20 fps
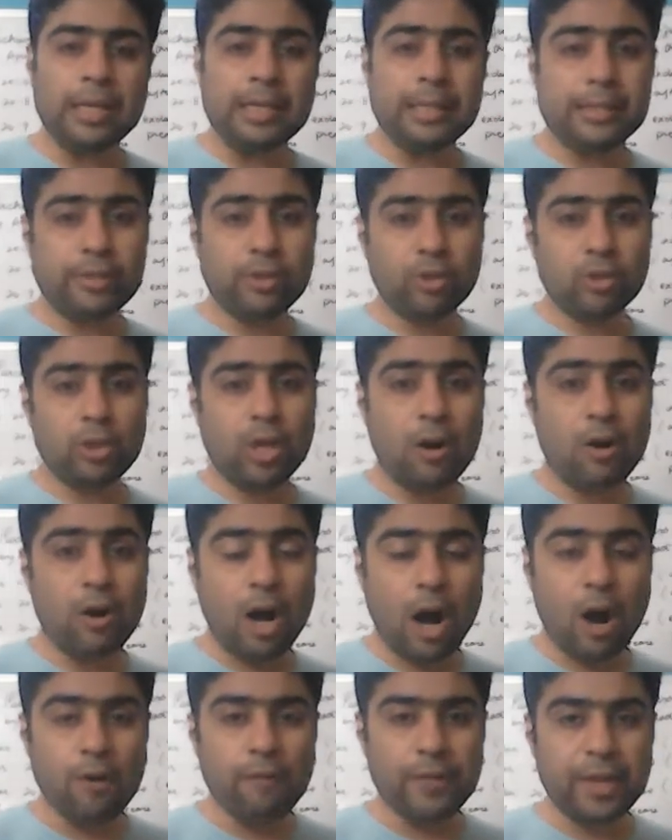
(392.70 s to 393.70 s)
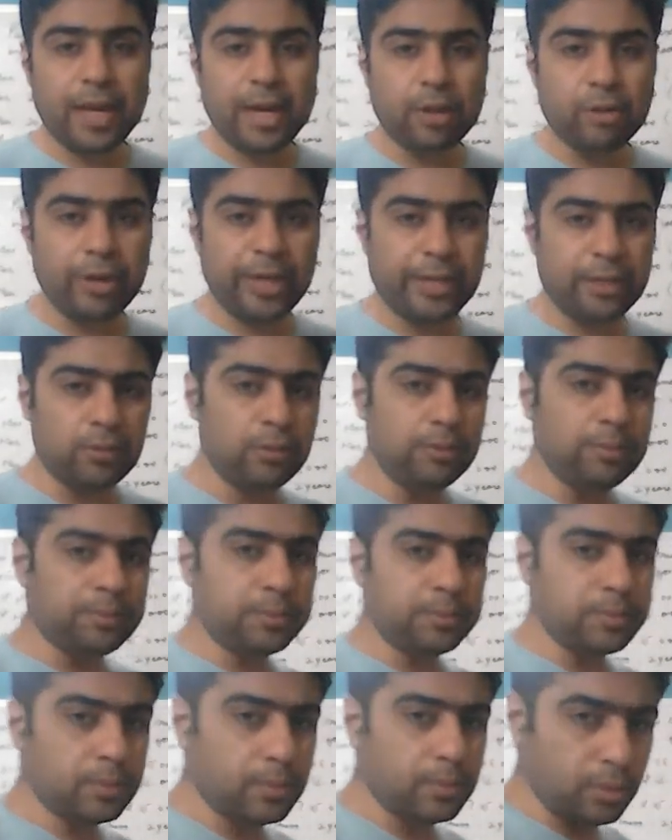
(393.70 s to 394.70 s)
So now how we are going to
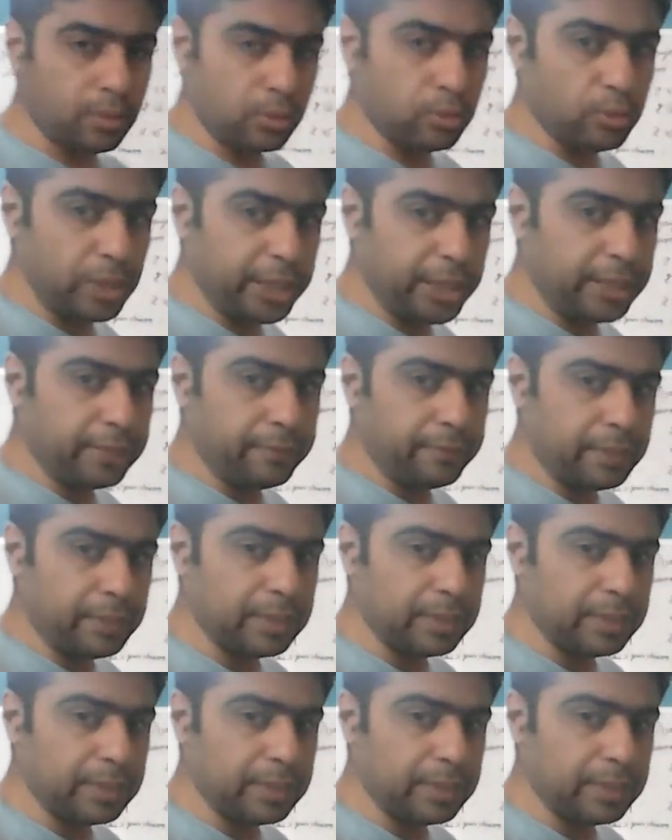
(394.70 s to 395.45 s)
do it, we'll